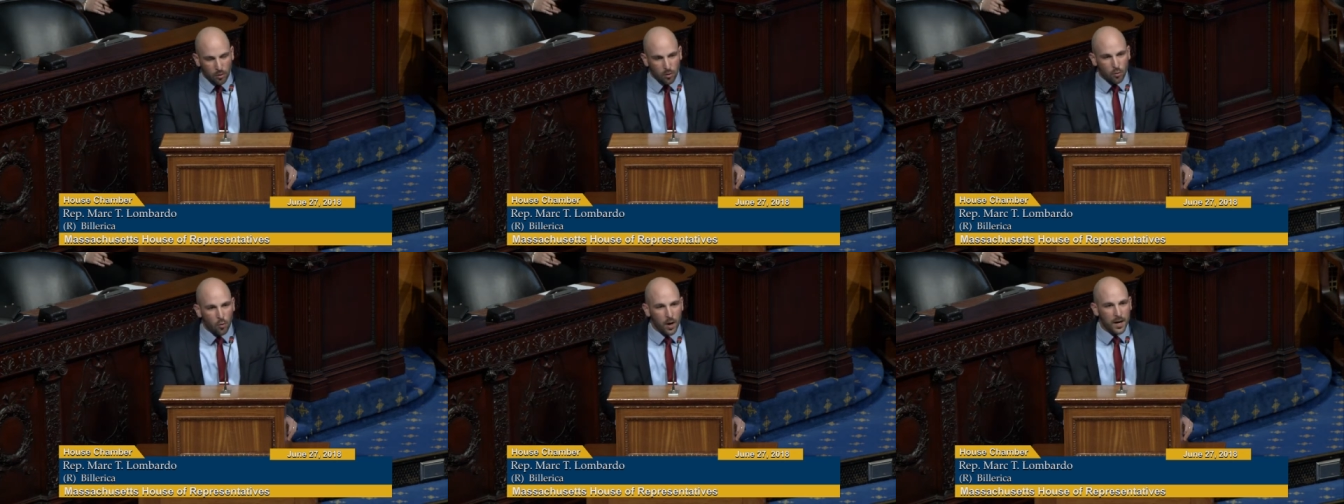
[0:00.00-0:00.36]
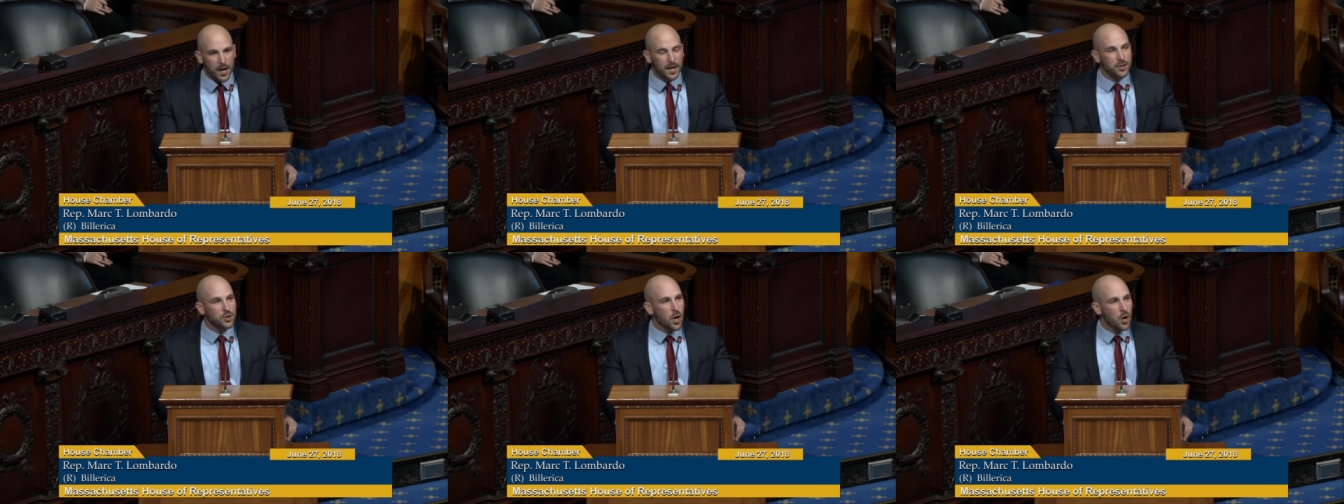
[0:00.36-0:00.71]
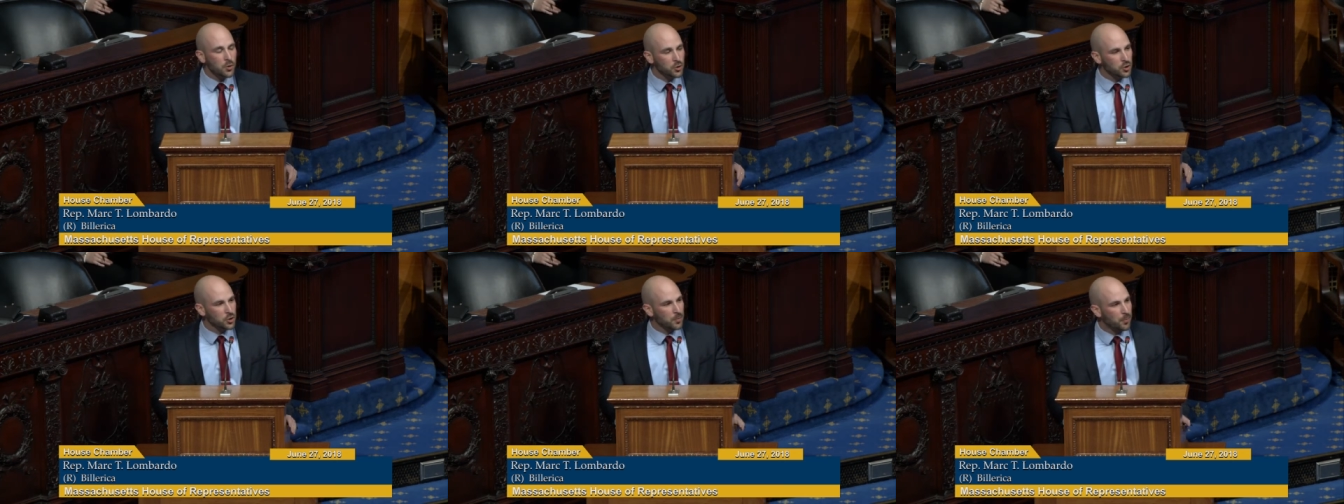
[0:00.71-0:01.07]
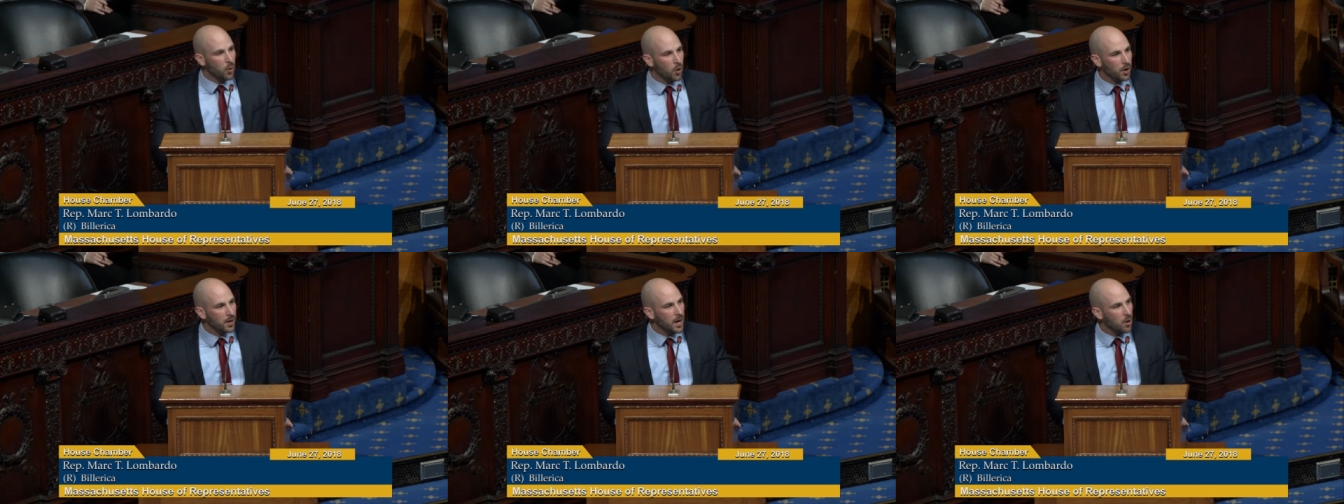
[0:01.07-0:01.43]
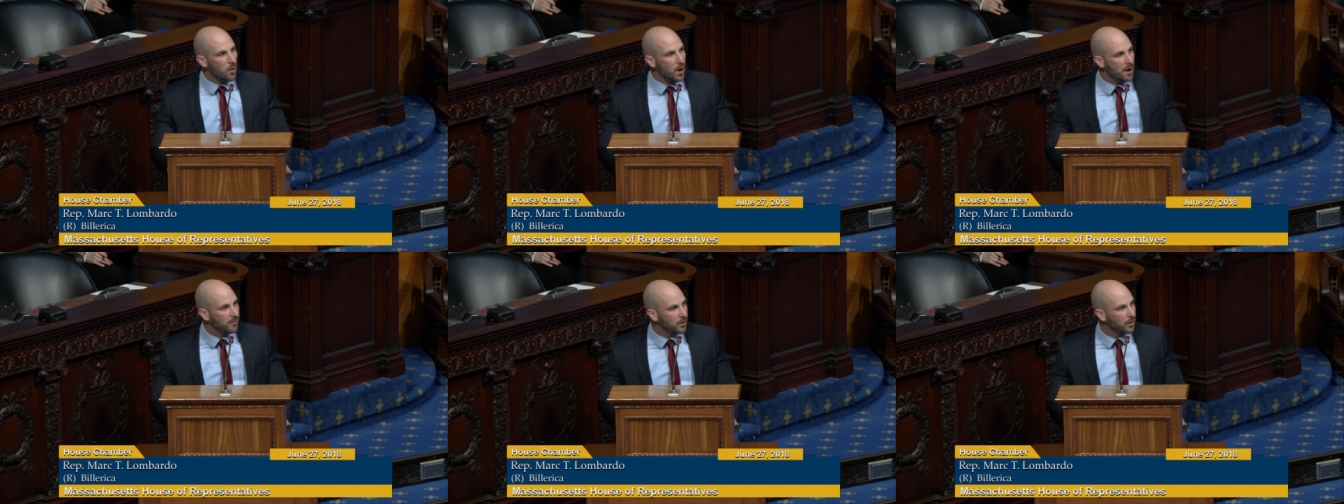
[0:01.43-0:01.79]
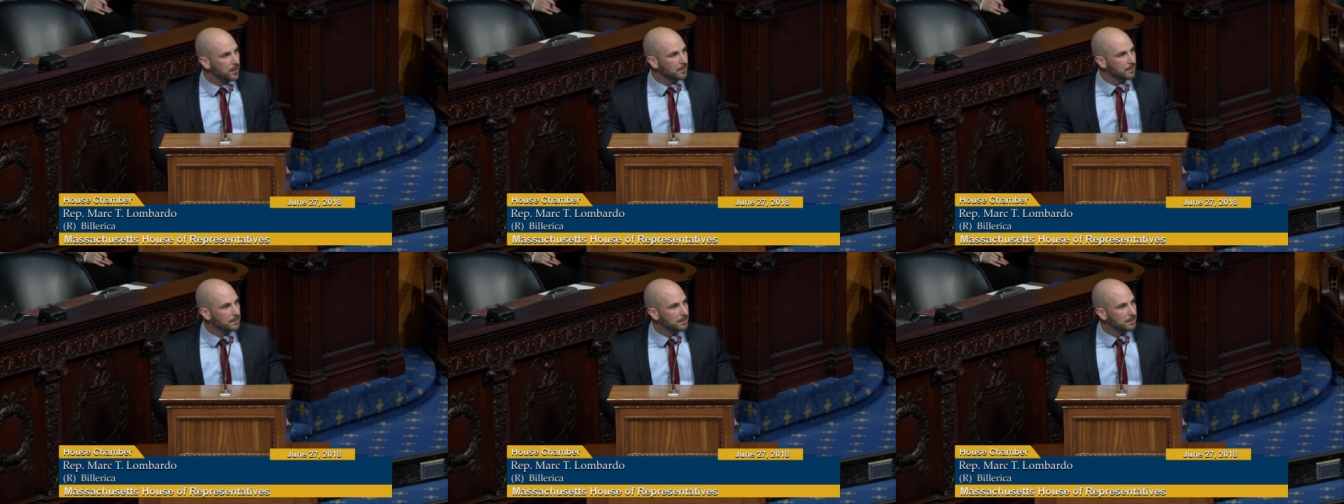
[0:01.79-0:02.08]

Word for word: What I don't support, however,